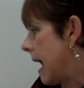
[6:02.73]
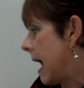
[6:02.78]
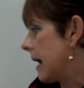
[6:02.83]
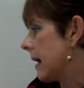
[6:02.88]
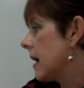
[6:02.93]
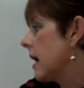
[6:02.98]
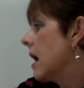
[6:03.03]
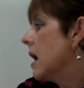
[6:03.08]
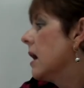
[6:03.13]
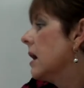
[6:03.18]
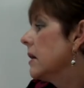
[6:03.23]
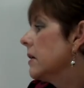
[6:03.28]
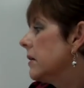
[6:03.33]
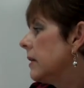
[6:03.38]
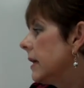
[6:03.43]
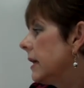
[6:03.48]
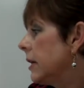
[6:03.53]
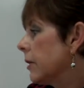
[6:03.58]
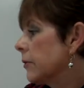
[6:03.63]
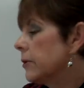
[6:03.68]
back.
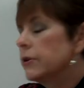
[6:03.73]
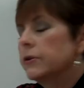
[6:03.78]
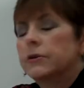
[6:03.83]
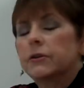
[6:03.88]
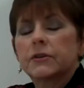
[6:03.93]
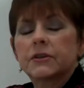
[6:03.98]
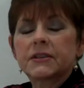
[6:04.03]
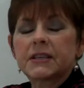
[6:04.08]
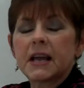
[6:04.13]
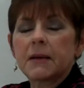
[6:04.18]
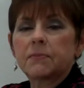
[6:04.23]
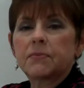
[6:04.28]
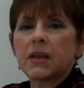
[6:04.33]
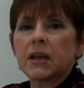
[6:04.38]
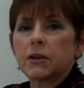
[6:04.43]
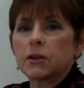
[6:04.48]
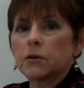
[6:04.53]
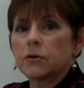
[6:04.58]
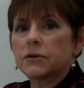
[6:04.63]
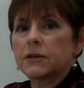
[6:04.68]
Here you do the same
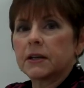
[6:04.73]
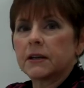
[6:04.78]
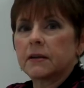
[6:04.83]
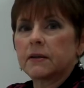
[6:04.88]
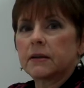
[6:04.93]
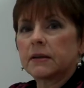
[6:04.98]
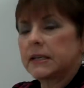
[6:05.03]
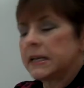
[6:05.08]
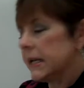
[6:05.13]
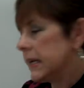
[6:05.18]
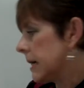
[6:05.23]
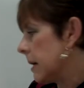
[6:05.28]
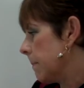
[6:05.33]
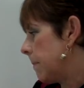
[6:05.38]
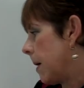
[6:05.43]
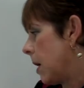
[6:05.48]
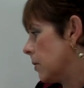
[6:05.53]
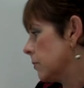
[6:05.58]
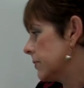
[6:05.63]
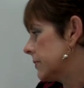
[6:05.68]
thing. You
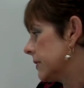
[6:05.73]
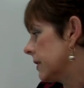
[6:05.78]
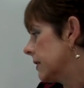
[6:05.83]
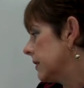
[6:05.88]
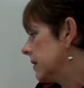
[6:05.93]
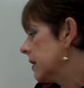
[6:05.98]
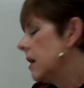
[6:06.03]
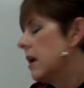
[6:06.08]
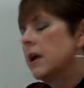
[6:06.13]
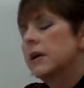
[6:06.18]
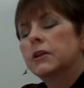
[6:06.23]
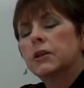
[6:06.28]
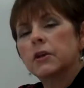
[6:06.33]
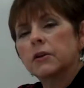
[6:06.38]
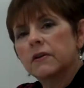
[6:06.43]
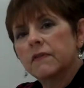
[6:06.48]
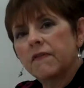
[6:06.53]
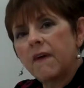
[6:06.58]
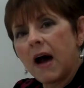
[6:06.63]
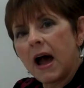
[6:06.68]
decompose it,
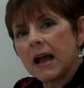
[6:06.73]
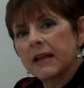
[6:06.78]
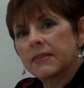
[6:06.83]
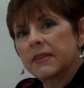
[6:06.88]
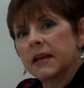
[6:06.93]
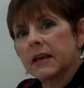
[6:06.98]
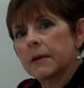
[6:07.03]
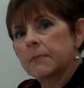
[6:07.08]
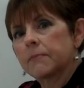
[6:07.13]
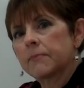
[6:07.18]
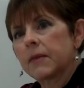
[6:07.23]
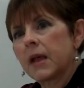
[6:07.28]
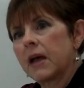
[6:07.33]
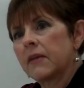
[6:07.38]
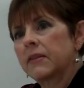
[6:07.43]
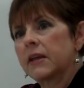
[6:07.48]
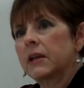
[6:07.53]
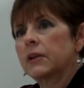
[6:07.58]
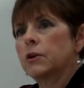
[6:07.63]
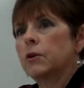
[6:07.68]
you divide them,
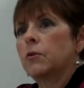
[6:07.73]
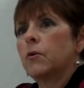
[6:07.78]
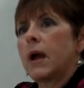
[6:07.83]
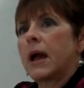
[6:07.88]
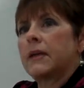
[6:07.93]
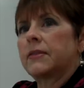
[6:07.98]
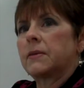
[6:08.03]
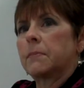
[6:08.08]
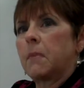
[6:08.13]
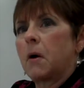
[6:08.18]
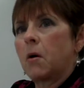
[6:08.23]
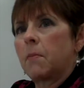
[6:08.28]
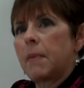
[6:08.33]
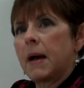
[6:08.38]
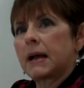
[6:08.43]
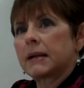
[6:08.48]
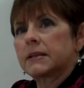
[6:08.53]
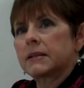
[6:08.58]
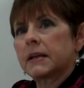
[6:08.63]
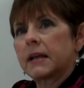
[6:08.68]
and then you add them all
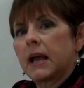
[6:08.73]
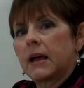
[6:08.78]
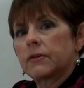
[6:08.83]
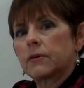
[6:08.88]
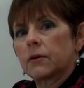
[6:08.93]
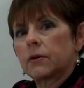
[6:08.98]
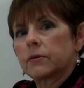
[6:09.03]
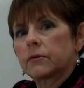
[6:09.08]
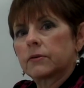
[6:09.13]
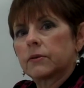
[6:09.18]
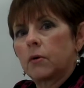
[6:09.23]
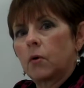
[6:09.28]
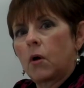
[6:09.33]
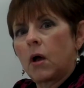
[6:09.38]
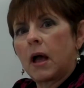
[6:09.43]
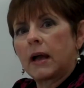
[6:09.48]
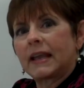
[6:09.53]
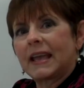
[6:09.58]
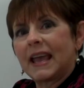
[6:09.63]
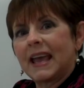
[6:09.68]
back together
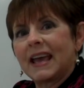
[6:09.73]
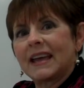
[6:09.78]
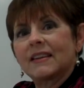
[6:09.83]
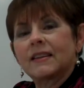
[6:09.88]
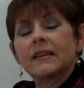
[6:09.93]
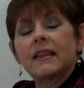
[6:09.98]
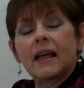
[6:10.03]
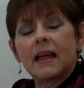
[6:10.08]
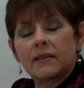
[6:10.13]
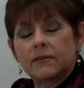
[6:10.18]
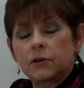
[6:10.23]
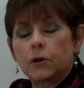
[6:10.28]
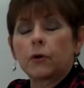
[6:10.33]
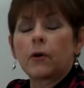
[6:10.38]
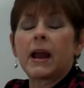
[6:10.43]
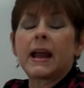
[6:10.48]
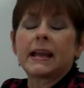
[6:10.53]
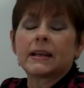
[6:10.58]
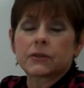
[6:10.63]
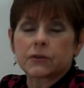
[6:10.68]
again.
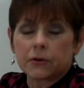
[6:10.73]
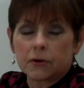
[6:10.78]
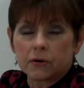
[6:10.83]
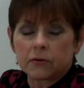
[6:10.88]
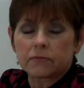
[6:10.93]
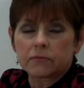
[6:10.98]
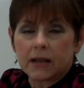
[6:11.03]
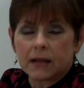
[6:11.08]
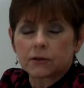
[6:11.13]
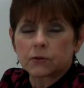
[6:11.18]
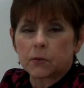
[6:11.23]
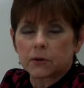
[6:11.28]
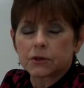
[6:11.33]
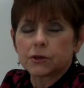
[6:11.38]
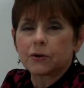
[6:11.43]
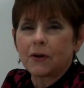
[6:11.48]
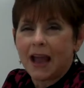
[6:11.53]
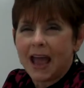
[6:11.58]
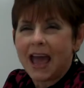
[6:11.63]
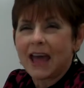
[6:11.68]
Your answer, that's
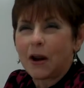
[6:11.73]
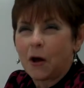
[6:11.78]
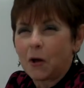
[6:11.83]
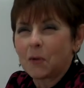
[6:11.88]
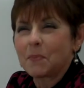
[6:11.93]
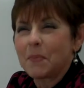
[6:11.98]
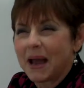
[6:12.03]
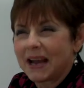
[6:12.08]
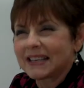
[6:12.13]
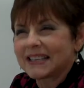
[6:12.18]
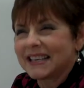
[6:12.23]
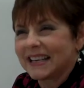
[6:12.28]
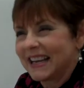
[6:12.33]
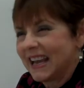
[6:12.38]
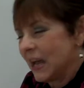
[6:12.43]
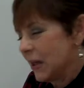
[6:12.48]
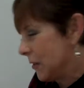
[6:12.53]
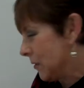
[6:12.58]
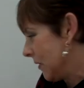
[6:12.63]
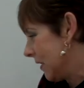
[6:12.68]
what you add all back
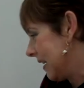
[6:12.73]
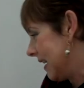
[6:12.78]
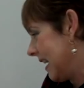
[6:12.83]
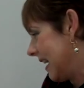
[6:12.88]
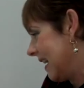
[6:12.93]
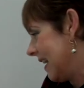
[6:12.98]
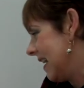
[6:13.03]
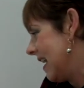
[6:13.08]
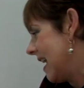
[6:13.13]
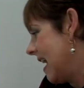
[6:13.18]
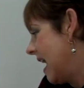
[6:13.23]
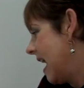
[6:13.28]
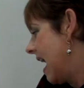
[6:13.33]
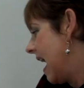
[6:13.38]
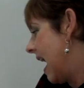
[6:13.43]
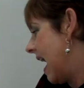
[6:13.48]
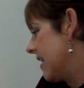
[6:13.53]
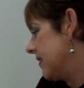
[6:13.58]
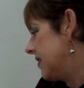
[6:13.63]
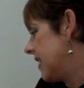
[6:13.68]
together again.
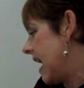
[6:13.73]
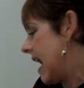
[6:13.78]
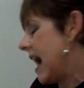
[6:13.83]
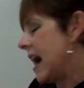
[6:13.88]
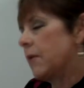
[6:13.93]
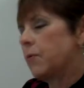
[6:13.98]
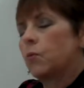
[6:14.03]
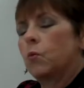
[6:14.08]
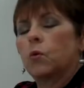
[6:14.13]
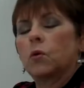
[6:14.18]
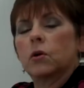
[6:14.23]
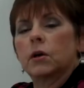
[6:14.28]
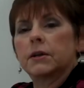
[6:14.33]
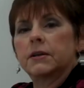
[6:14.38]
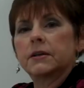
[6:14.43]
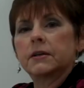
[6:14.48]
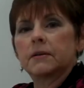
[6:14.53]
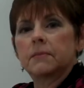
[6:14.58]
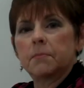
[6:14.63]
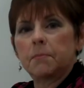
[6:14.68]
And that
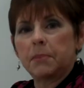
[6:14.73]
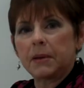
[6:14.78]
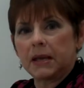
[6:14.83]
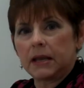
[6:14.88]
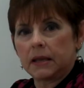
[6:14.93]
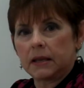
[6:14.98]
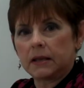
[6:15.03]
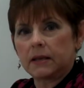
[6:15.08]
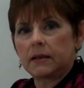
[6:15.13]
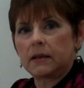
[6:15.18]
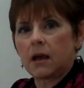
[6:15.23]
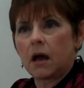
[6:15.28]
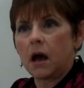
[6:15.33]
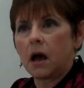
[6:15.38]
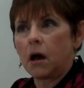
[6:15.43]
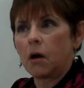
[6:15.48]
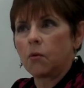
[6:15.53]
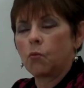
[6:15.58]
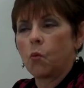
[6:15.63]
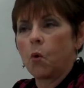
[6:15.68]
would be
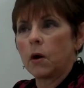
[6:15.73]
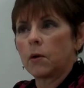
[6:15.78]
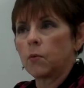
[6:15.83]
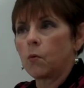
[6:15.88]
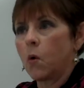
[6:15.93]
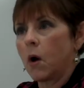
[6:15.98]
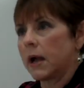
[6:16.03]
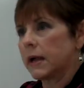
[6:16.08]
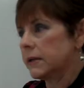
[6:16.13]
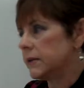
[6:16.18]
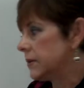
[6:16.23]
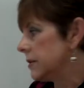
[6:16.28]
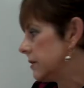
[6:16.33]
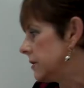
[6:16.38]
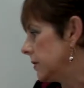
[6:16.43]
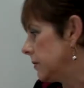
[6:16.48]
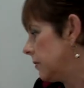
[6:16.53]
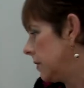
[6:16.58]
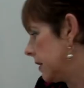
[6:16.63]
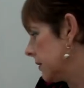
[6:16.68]
one way to
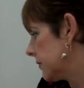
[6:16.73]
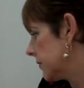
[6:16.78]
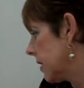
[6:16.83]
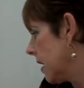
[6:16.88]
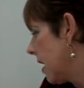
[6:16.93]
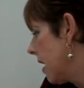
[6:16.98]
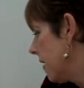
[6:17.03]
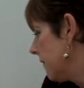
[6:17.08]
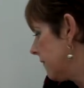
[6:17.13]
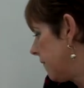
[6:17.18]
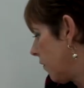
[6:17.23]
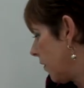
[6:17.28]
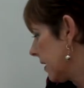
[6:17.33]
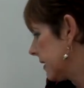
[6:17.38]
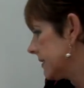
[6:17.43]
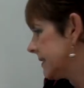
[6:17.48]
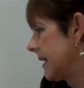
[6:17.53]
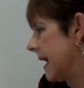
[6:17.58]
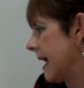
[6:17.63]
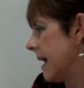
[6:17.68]
do this. For
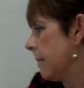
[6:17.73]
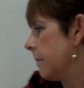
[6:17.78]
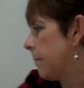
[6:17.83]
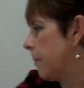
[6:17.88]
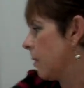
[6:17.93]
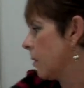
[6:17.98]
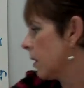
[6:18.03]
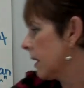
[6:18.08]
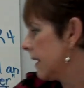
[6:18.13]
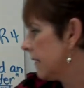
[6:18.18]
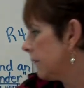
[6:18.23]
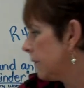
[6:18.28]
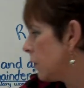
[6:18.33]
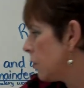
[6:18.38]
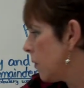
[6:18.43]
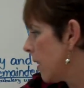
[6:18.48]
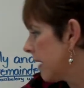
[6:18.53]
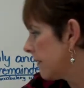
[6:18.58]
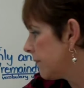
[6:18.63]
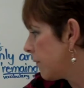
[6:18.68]
example, if
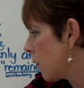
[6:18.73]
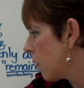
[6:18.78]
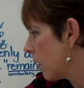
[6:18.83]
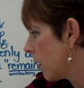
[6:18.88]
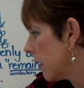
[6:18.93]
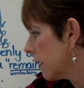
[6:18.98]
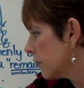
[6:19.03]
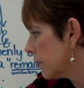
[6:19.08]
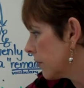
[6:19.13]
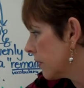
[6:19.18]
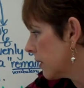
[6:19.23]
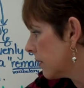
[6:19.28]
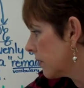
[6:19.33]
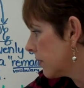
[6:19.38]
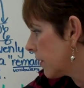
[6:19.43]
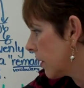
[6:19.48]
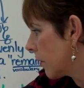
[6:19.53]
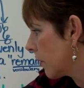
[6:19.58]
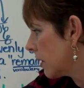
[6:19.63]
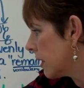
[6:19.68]
you had
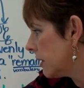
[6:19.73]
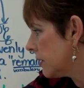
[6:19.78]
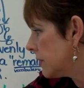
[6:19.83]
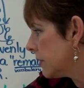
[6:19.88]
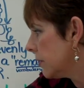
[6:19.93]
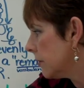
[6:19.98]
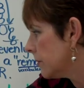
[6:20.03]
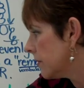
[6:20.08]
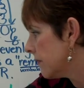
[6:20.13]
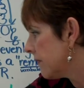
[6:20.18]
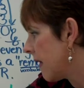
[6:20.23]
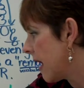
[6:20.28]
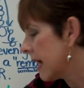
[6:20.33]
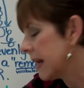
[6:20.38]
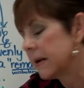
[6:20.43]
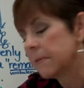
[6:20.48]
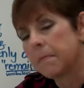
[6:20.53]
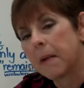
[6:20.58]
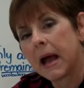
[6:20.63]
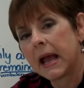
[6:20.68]
432
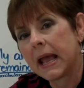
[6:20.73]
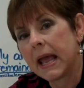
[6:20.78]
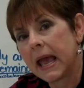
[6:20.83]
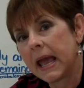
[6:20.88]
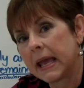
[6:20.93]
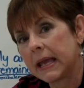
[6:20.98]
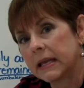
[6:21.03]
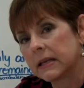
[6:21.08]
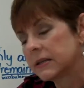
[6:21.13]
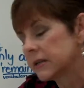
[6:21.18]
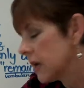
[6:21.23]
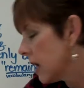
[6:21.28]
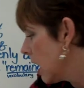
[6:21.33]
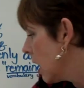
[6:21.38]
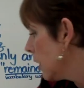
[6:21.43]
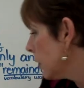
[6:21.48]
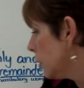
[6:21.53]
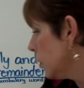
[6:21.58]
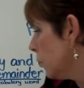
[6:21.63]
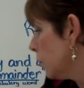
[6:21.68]
divided by 8,
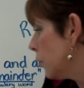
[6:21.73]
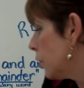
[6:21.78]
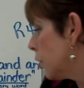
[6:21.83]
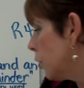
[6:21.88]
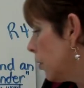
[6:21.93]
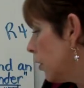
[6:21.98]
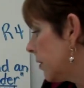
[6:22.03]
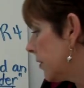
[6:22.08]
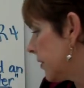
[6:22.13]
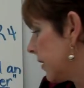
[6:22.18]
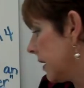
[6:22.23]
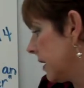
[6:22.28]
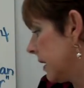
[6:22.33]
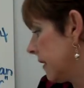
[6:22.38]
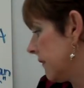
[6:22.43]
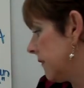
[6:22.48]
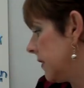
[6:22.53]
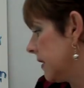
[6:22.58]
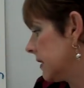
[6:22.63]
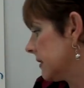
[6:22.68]
you could
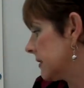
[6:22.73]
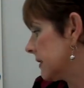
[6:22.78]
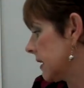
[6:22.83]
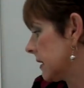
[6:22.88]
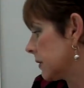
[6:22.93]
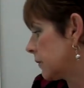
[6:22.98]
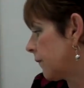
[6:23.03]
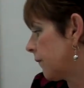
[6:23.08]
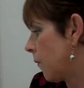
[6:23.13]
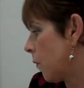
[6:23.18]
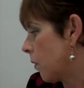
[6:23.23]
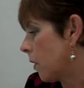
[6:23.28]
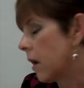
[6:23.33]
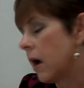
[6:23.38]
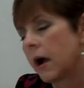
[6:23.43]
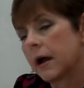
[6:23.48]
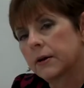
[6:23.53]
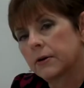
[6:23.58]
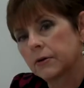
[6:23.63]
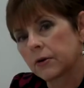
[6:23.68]
think of this as
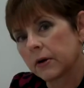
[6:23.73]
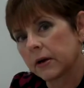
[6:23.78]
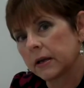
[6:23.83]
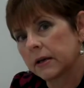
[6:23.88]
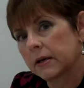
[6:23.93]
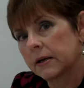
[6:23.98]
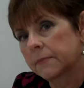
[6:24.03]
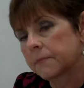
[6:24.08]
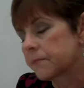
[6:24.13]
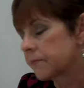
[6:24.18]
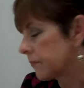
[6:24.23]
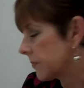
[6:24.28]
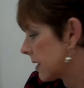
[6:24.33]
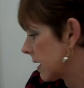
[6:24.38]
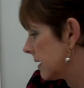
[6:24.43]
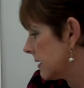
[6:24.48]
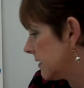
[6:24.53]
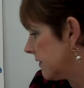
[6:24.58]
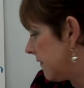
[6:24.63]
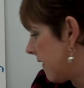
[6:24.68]
400
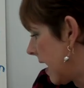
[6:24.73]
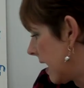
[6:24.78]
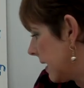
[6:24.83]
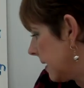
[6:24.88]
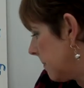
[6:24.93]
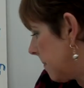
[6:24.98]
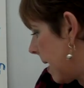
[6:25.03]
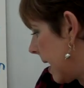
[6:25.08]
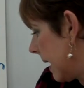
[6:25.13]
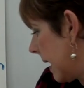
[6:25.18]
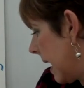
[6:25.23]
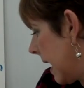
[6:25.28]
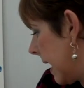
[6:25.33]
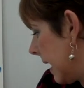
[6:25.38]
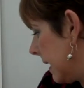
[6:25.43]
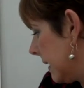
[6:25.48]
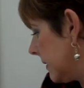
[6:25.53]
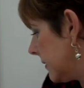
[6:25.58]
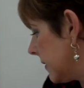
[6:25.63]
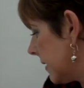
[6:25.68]
divided by
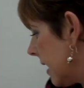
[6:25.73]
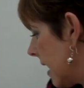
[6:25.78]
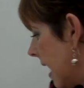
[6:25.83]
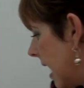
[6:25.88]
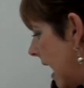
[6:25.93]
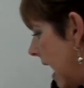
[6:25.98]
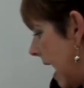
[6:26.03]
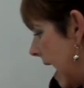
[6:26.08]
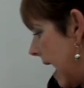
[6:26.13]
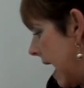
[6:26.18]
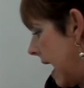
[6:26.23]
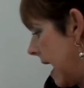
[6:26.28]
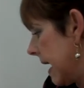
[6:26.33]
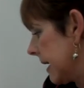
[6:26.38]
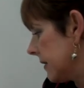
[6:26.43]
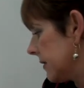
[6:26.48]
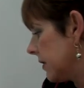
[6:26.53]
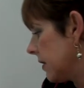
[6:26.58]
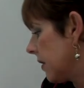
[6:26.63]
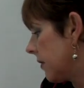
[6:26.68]
8
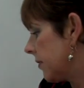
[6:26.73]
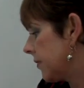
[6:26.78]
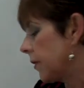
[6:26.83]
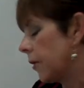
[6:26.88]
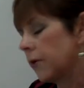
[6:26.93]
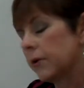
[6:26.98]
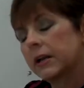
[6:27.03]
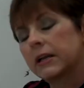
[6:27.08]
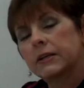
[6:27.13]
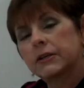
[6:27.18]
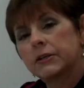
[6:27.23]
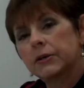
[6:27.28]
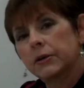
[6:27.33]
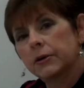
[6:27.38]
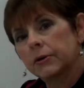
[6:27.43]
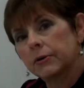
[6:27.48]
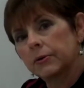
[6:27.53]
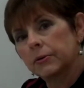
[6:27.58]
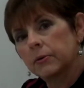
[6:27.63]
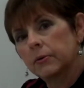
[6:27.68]
and
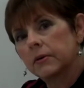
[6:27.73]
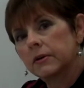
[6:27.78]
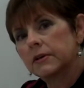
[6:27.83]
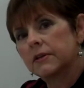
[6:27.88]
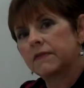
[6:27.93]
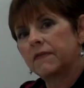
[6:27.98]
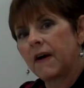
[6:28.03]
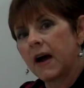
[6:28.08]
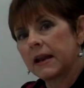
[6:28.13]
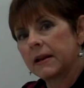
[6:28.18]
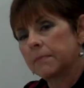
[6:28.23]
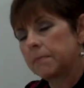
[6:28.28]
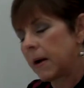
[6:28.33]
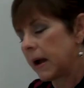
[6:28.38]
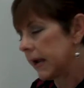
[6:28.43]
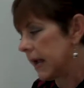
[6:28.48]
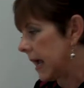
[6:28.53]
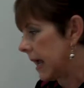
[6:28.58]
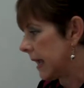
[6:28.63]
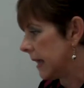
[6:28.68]
32 divided
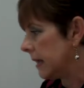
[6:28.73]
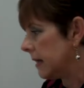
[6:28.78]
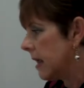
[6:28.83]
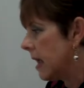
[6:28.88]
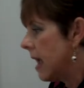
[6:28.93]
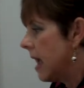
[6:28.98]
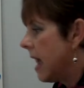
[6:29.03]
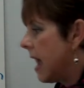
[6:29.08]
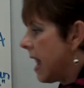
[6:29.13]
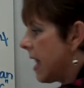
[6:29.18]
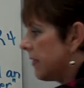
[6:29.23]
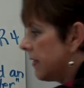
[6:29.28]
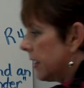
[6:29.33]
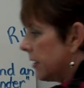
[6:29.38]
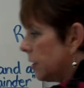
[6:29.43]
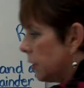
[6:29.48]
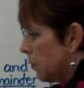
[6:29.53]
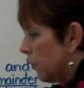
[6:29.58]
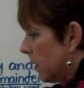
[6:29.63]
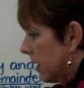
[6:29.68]
by 8. And
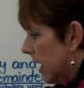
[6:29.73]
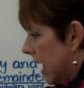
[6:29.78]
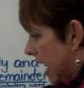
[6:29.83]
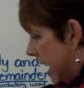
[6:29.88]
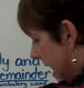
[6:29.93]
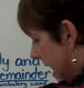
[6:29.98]
then you would